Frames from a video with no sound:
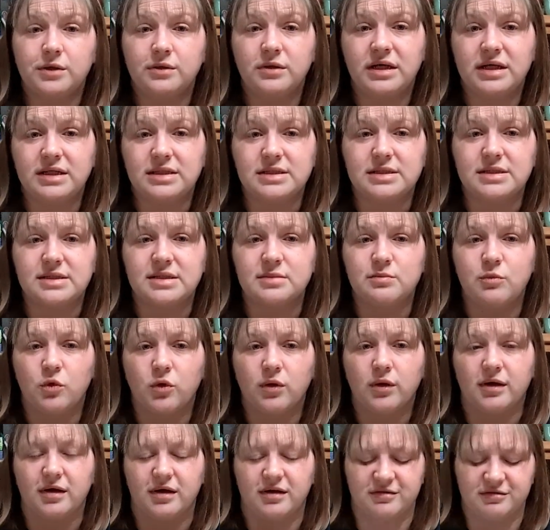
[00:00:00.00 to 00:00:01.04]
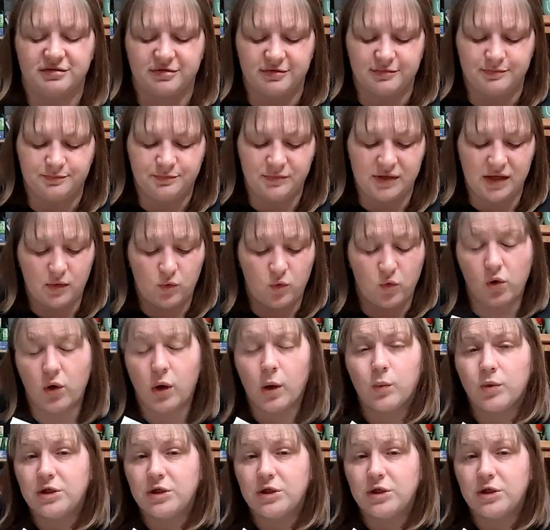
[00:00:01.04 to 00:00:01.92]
you'd like to see more of or